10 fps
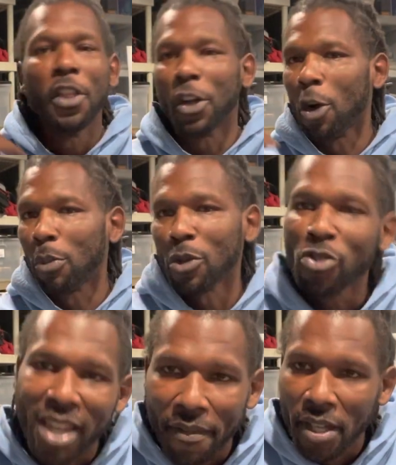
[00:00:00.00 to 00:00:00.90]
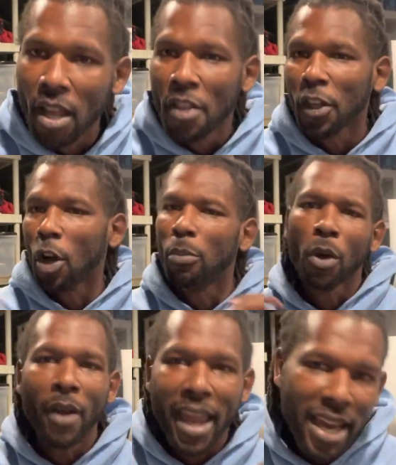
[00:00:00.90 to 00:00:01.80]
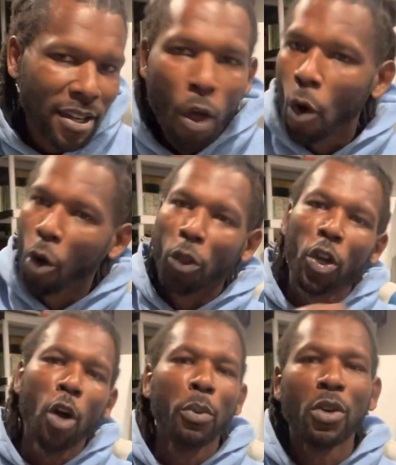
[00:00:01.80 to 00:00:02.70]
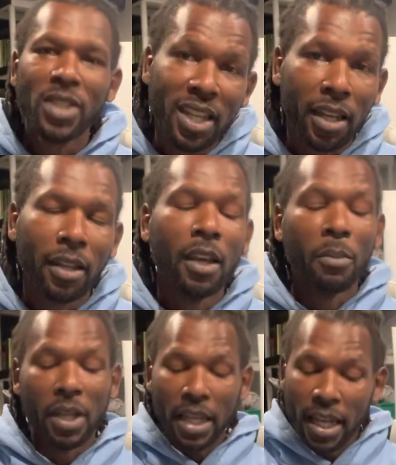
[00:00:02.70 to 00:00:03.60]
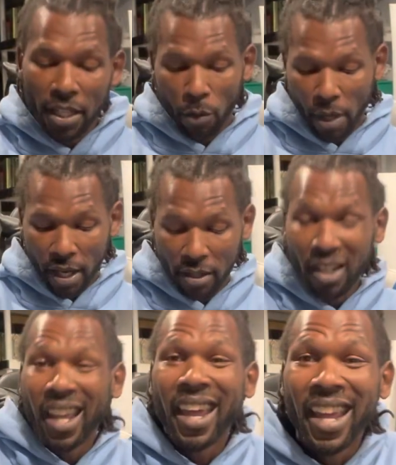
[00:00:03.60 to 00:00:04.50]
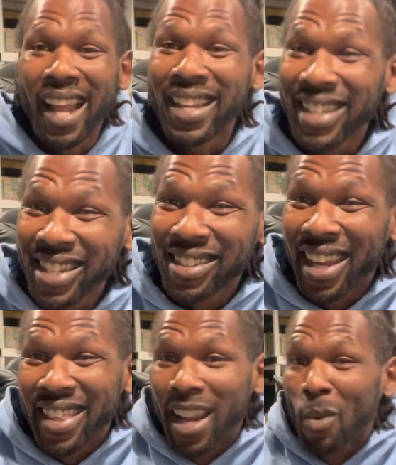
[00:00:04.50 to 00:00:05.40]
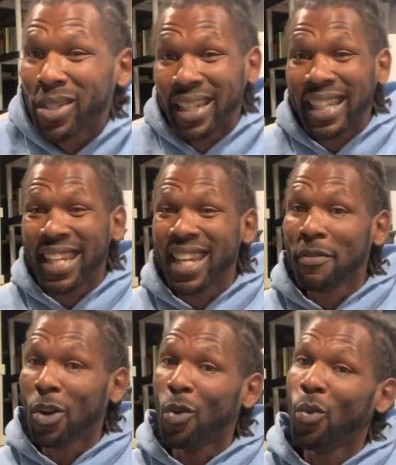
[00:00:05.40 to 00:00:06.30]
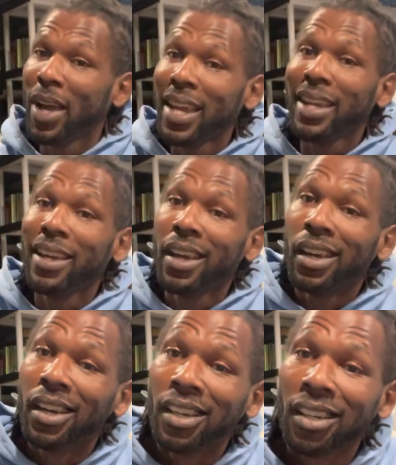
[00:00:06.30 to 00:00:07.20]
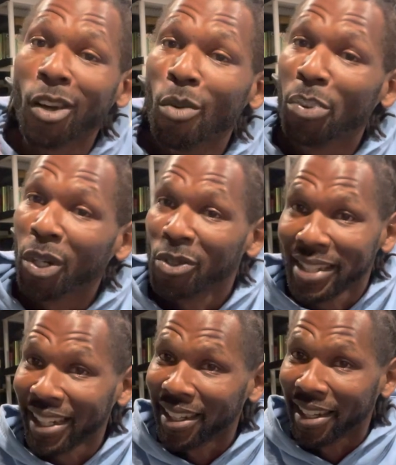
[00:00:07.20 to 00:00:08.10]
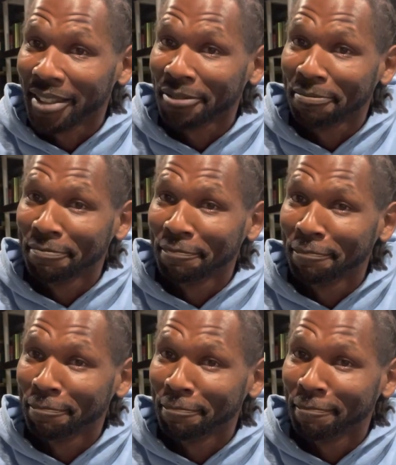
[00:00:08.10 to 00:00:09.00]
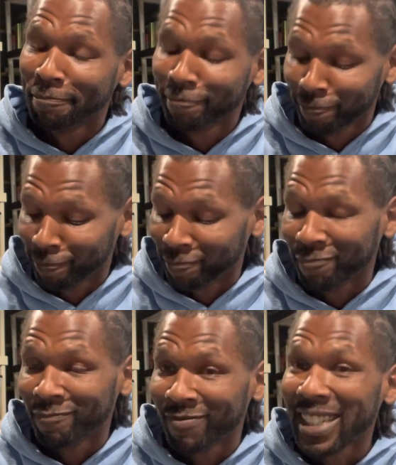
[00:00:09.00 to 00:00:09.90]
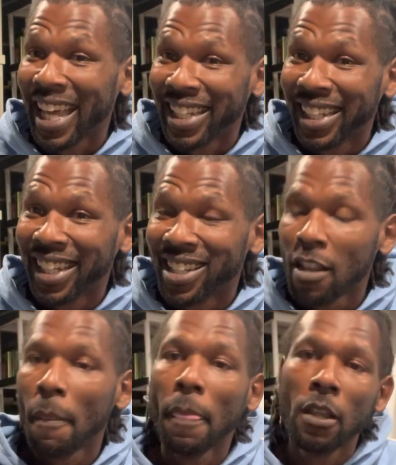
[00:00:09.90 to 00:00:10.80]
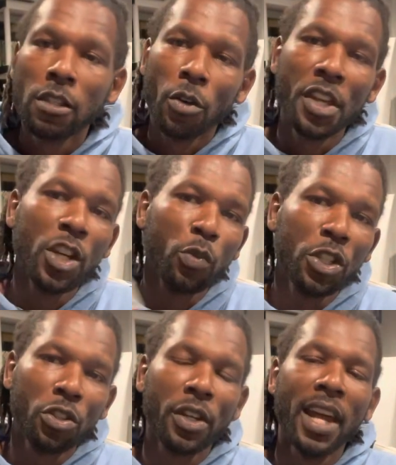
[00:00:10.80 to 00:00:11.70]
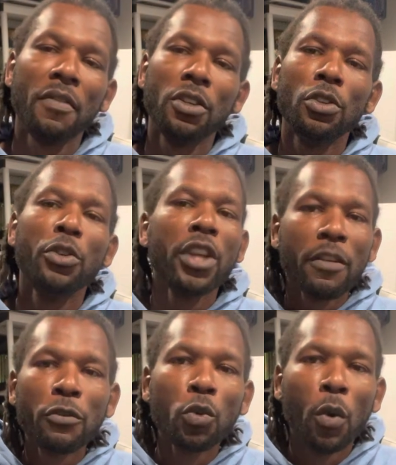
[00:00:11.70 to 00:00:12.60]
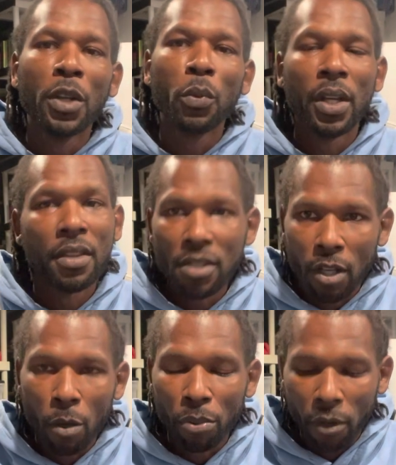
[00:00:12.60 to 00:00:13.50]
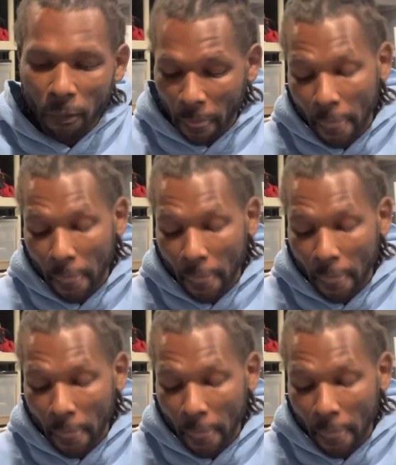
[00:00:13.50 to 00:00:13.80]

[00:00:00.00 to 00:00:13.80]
The GoPro 7, the GoPro 8, or the GoPro 10. But anyways, and I did say that I was going to give away a GoPro, didn't I? I did. So here's what you're going to have to do if you want to win this GoPro.